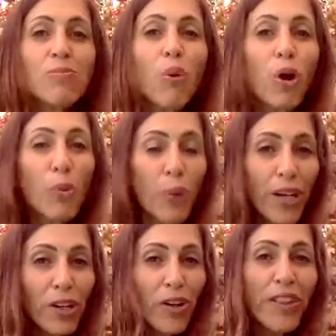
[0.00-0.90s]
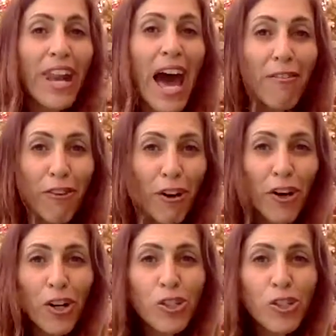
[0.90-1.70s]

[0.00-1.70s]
is more critical than ever